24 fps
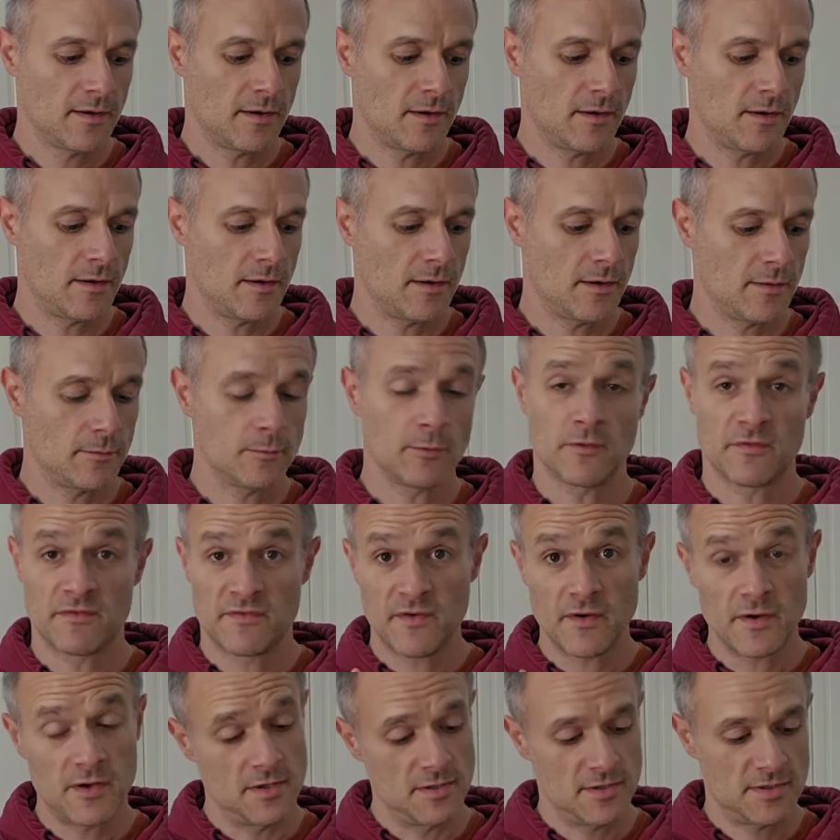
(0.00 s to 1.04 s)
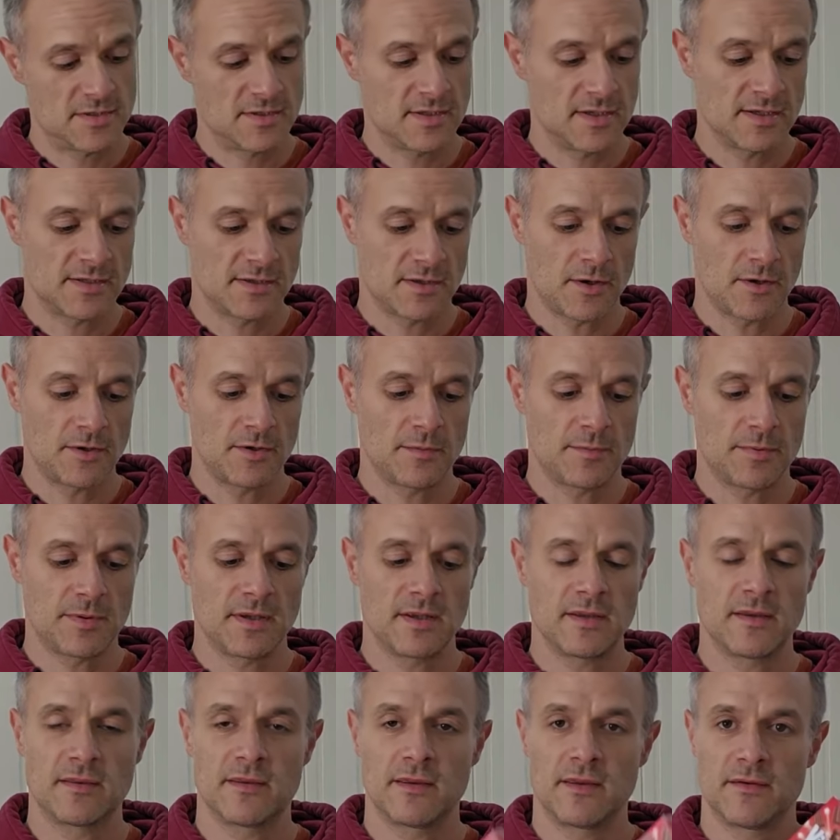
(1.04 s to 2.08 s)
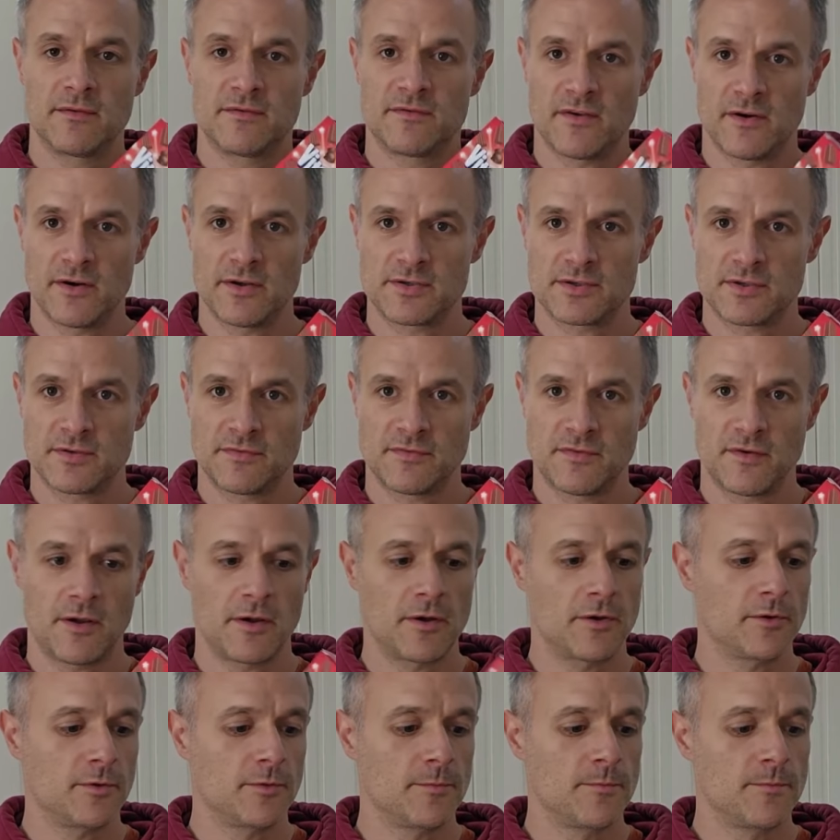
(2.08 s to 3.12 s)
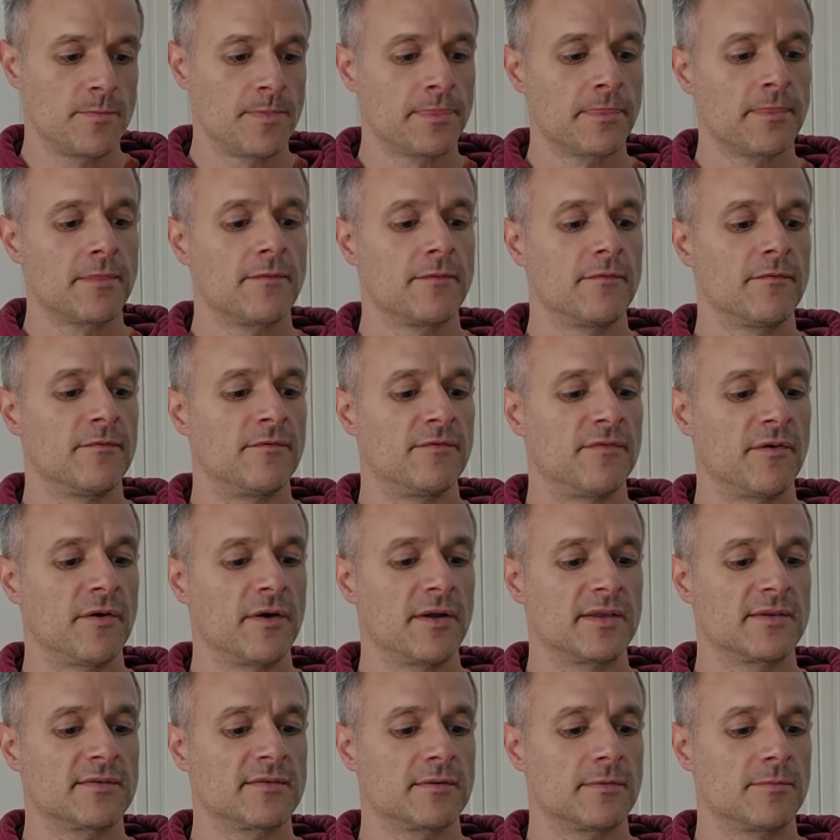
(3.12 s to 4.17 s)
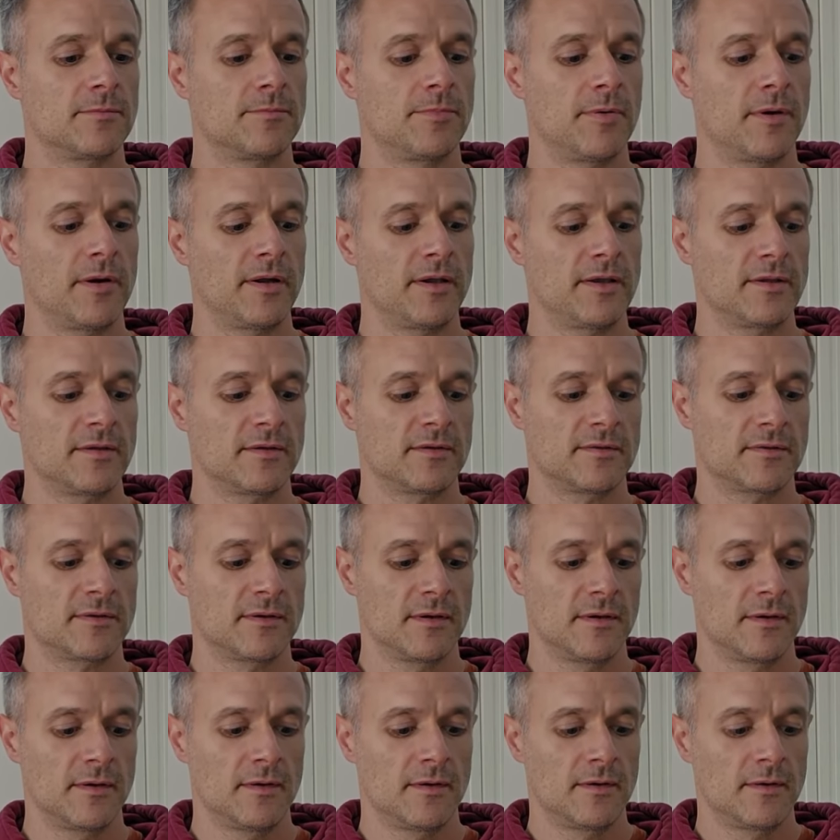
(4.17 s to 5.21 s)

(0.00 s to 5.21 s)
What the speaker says: are, well, first is going to be the VitaFlow VitaBite.